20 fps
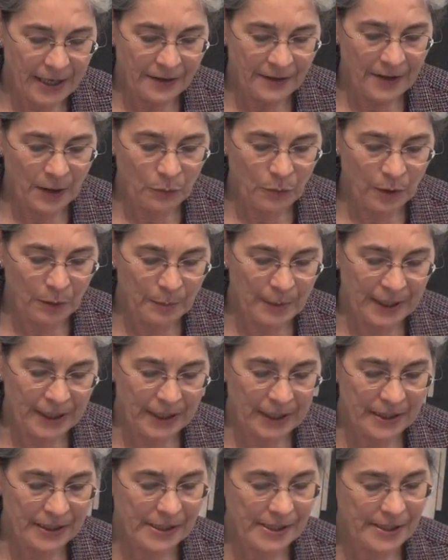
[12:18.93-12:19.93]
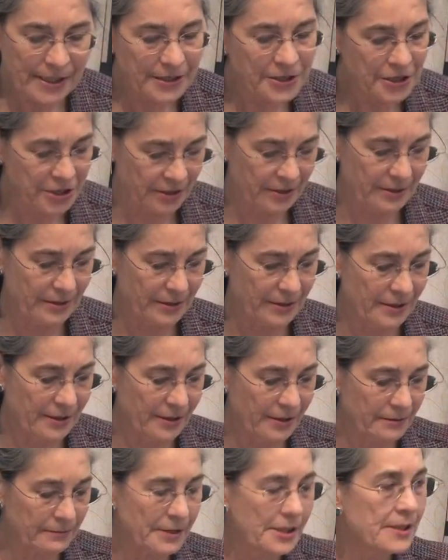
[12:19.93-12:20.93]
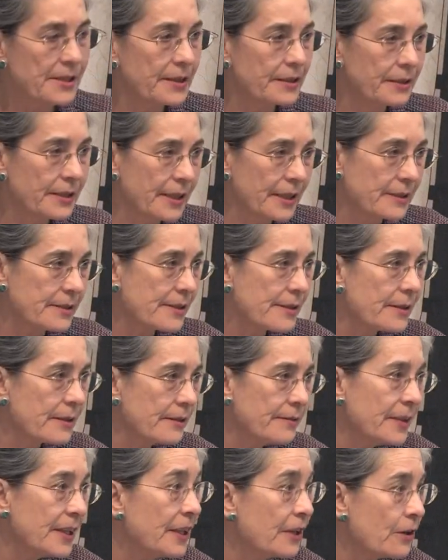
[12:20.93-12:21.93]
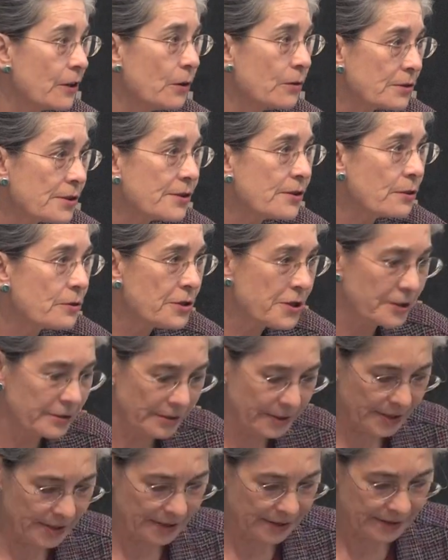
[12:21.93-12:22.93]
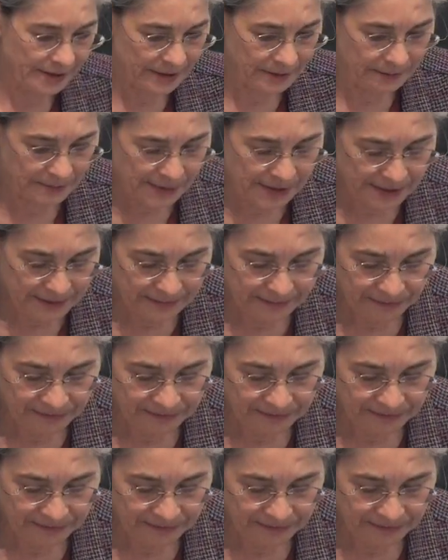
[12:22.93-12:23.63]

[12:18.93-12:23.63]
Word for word: that will be essential to the resilience of ecosocial systems.